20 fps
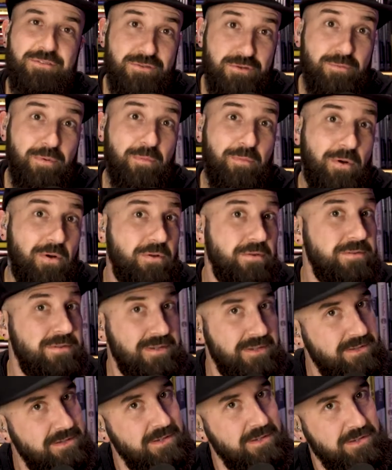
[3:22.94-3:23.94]
Super Bowl
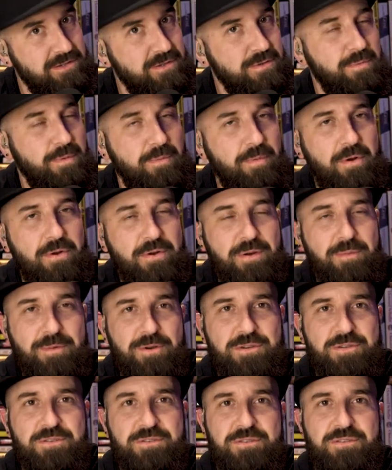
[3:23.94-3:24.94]
to see the Super Bowl
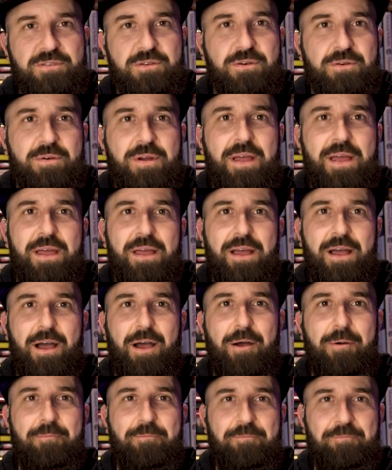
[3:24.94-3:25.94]
commercials. So,
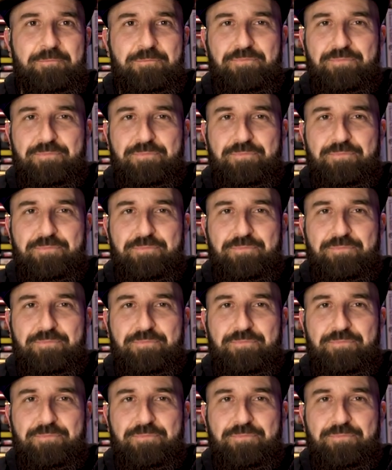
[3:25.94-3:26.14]
um,